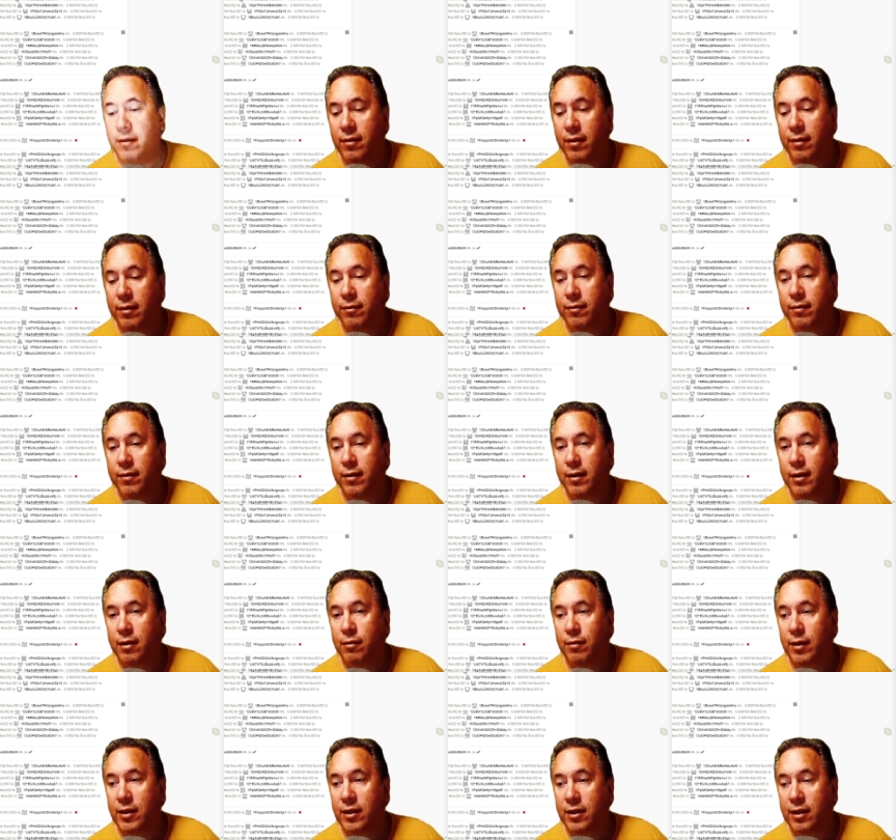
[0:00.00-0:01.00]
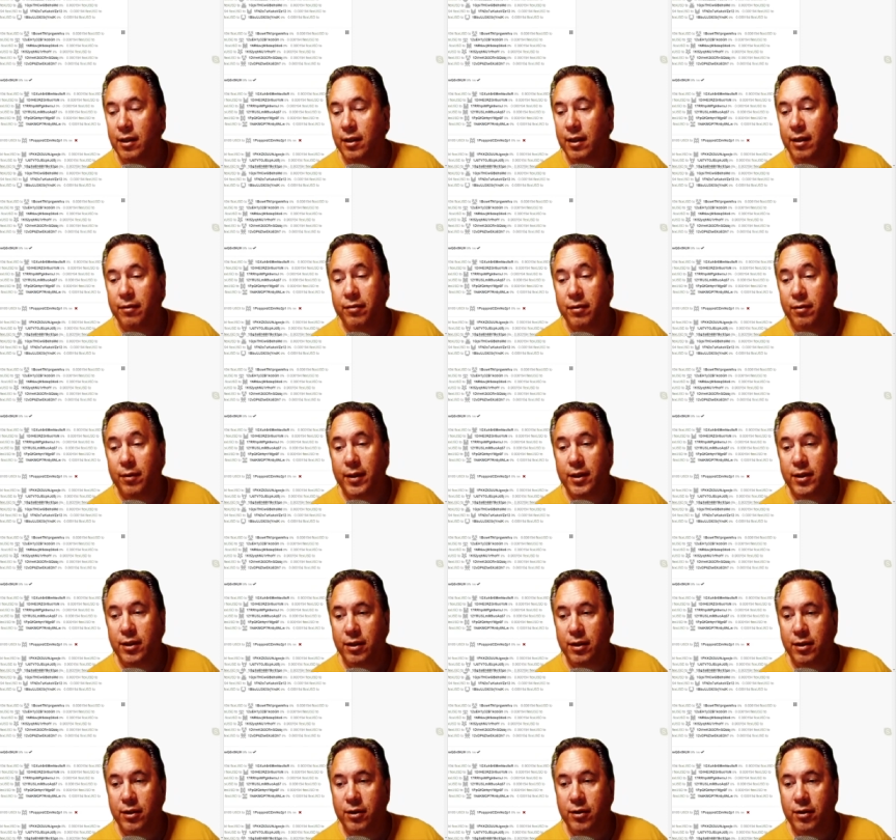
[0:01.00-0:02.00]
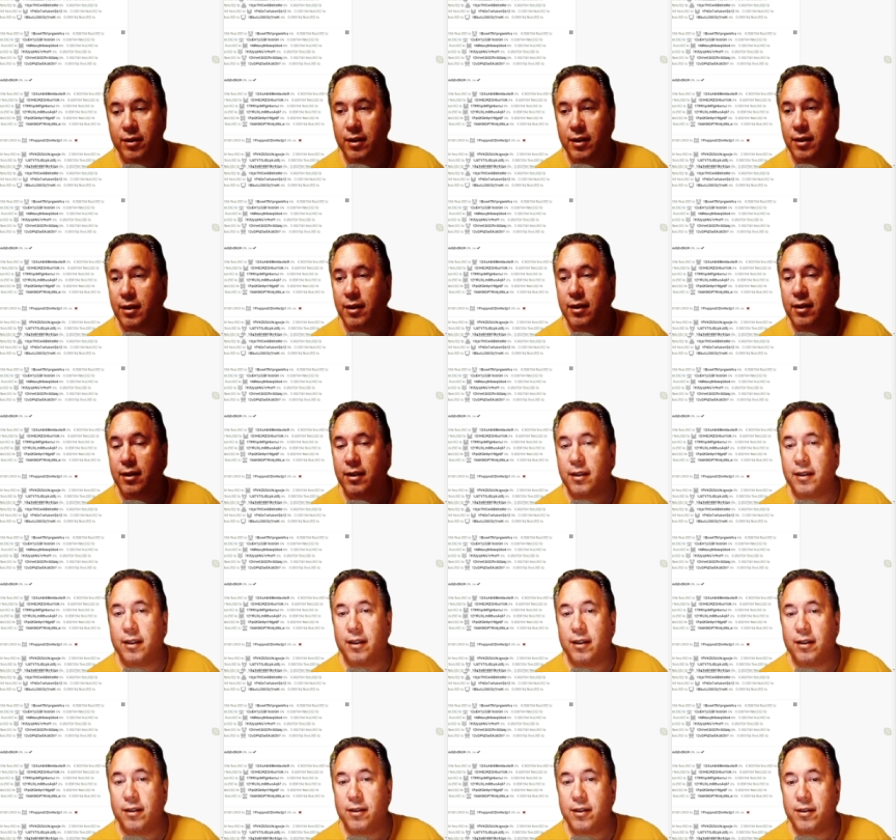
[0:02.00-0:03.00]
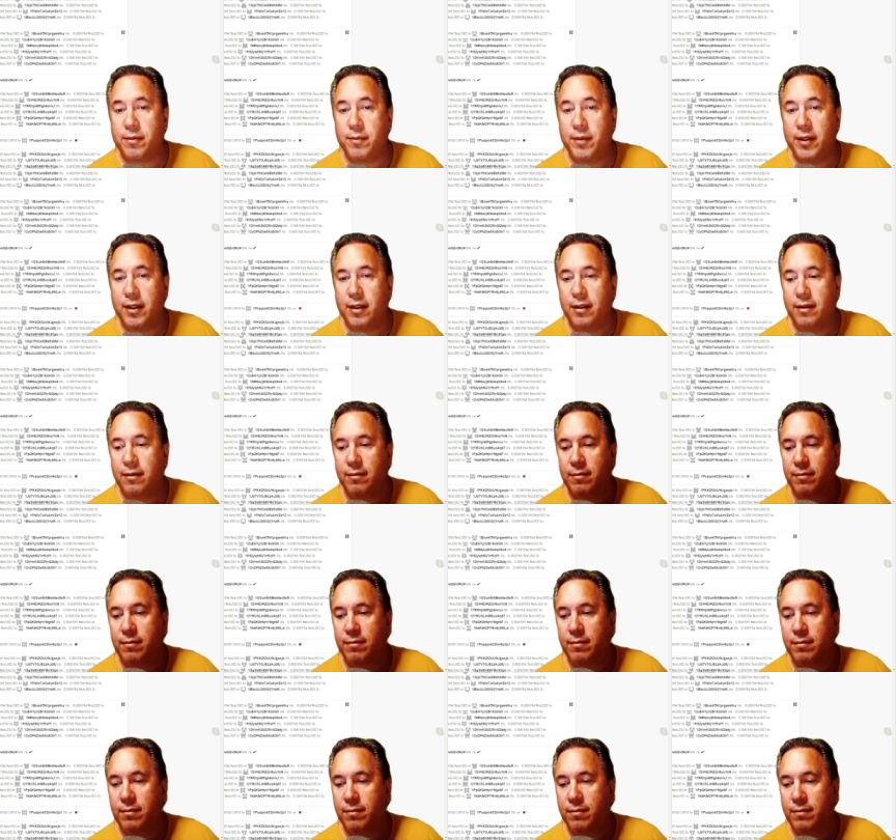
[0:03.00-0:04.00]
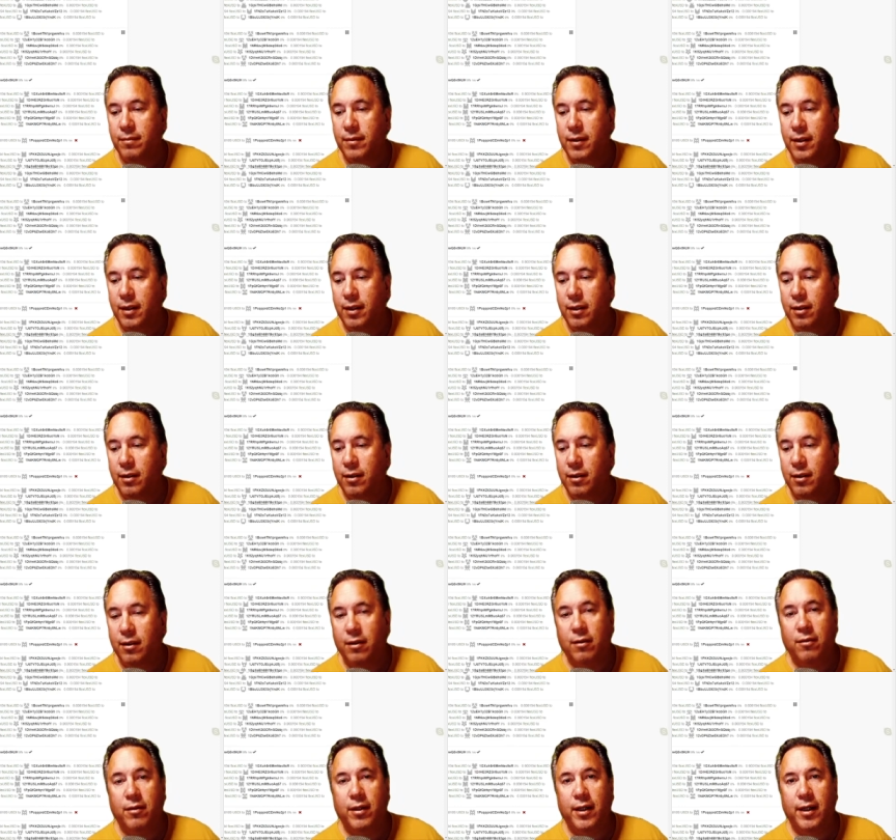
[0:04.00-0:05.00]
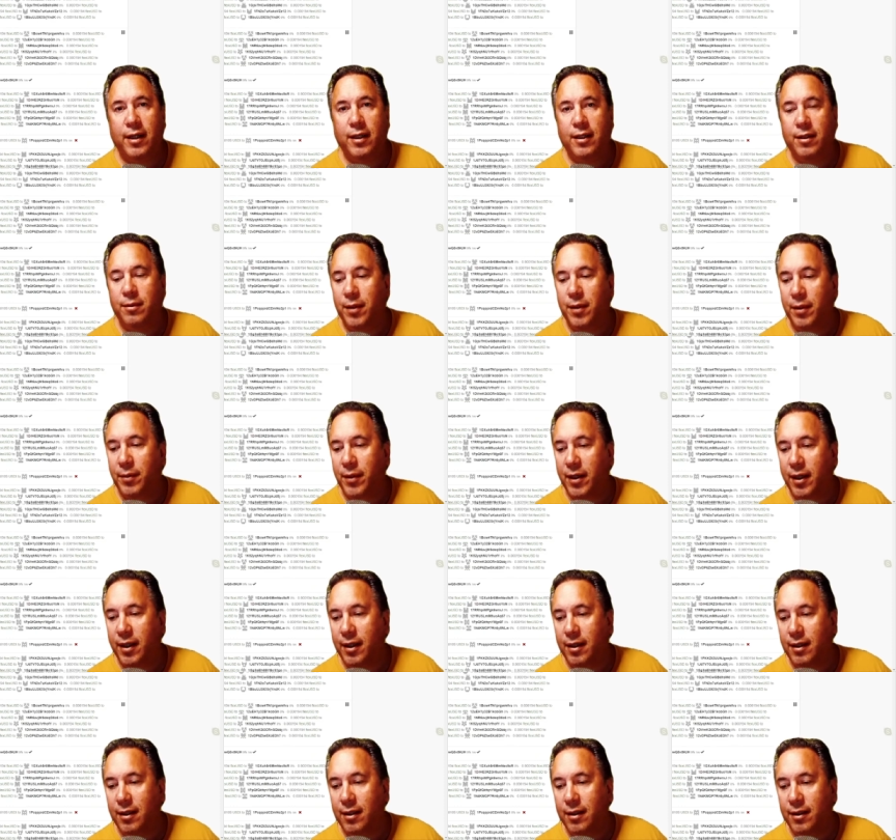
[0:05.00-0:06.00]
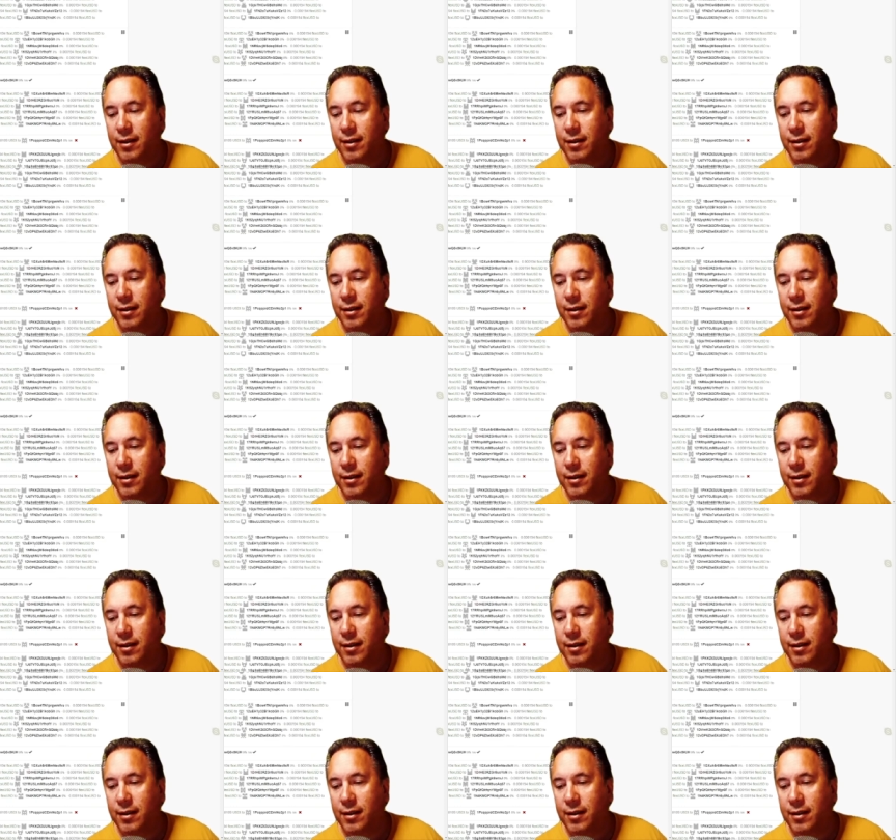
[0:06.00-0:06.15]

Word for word: If you uh, still have questions, you can, uh, can ask me. All right. Bye-bye.